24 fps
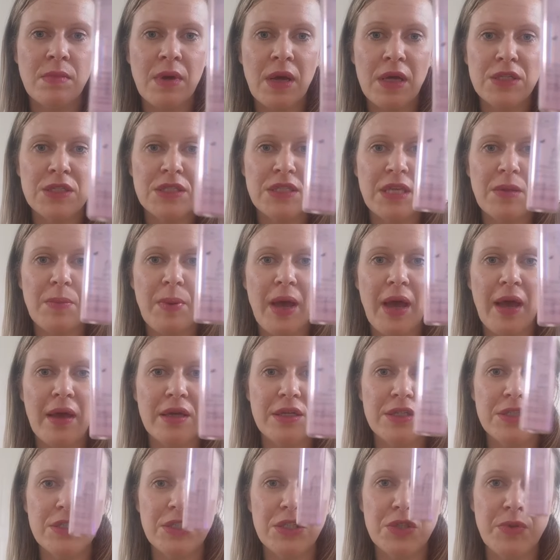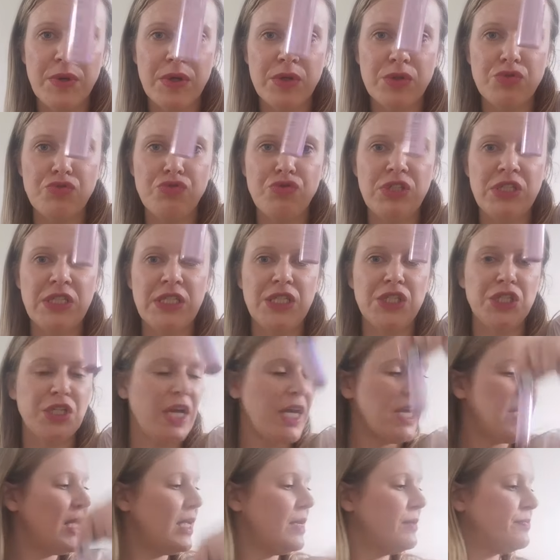I just like the packaging as well. It's really
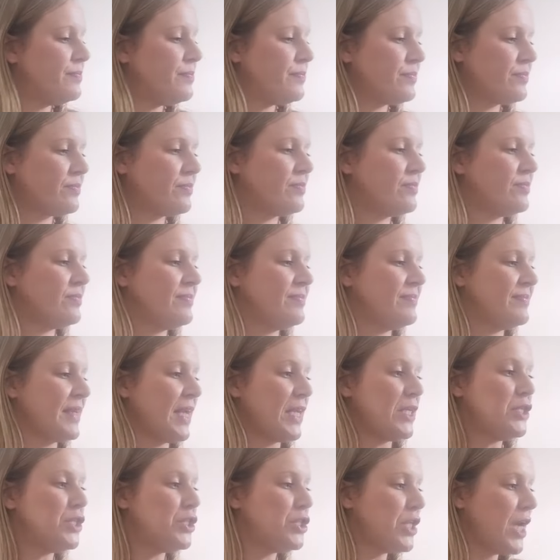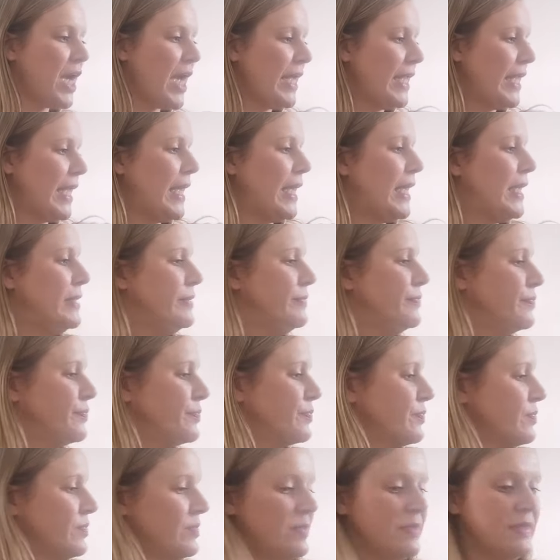shiny. Shiny.
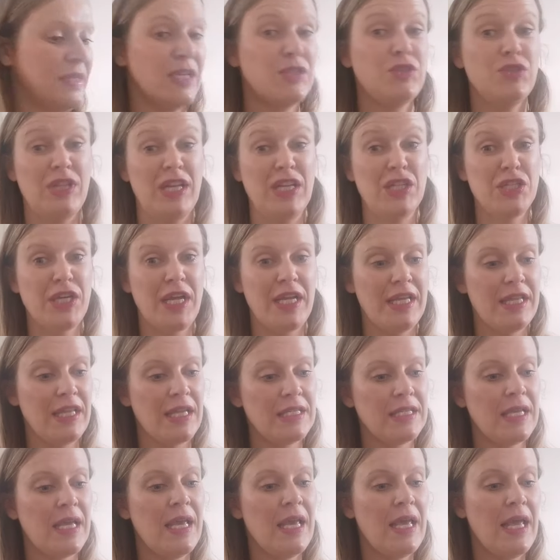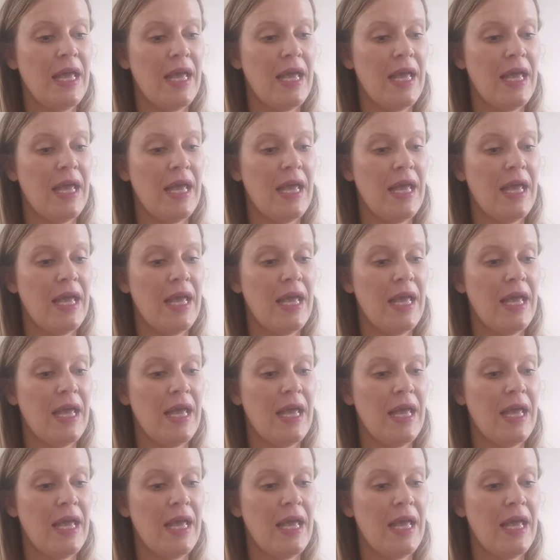I do like shiny things.